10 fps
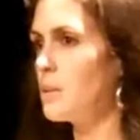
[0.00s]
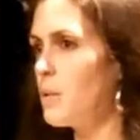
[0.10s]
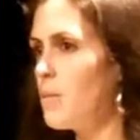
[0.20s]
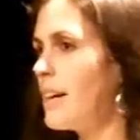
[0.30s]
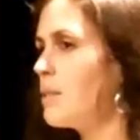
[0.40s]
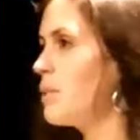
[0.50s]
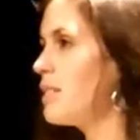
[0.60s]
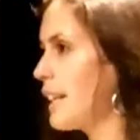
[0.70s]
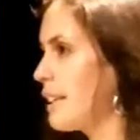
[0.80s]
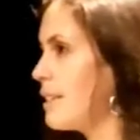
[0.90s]
that we ran with
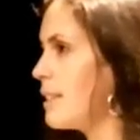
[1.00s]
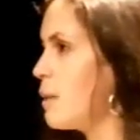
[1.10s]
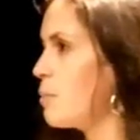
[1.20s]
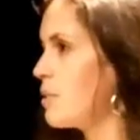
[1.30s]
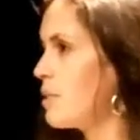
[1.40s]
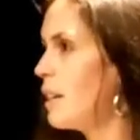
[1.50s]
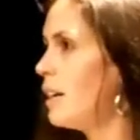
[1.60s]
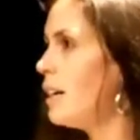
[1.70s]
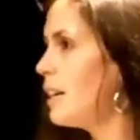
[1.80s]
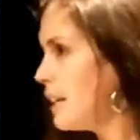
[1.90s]
Second Step as
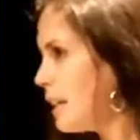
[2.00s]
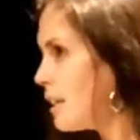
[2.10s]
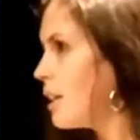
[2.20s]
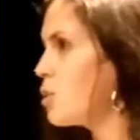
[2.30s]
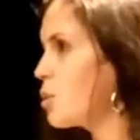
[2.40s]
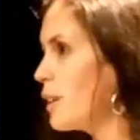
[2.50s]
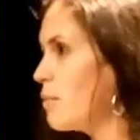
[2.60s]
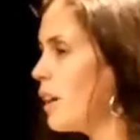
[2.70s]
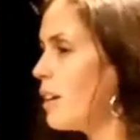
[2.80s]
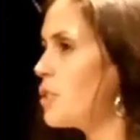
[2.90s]
a
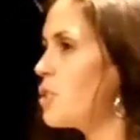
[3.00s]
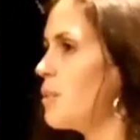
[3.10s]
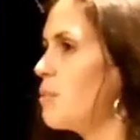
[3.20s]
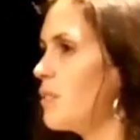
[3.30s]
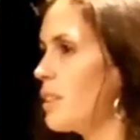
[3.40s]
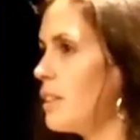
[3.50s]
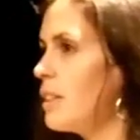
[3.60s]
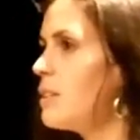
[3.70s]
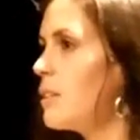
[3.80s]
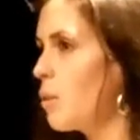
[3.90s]
joint partnership for the
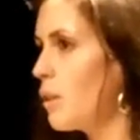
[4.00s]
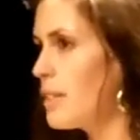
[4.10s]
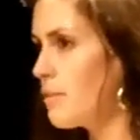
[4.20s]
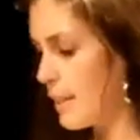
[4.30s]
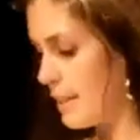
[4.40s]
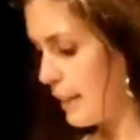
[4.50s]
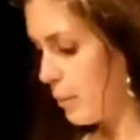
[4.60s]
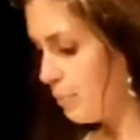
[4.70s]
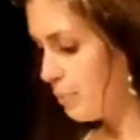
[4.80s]
Lloyds funding.